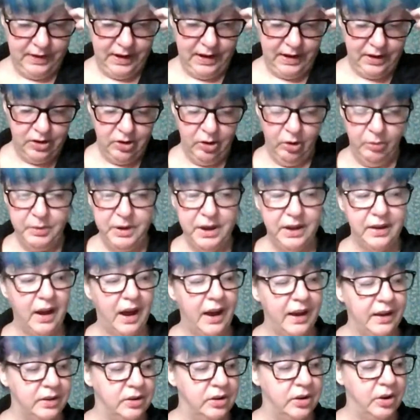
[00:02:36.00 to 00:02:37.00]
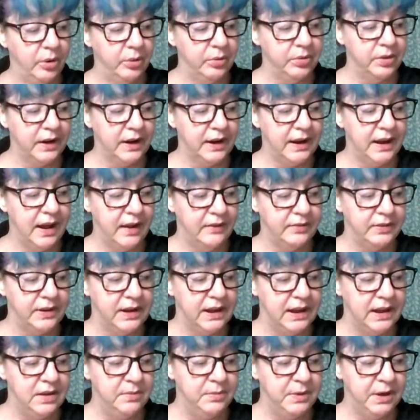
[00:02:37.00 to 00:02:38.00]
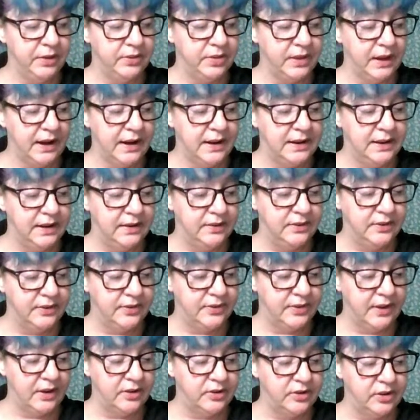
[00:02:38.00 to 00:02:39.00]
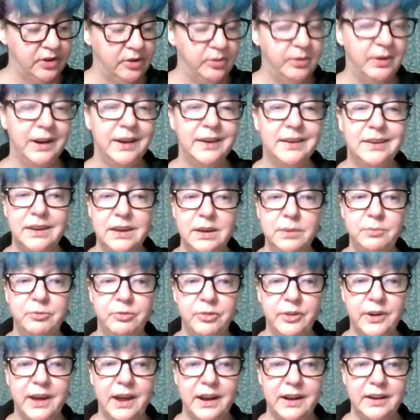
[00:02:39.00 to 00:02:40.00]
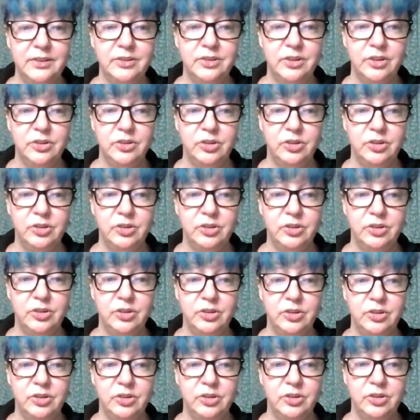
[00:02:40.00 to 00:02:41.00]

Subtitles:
and Nomi, I know that I have an email that I need to send to you, and I keep forgetting to do it.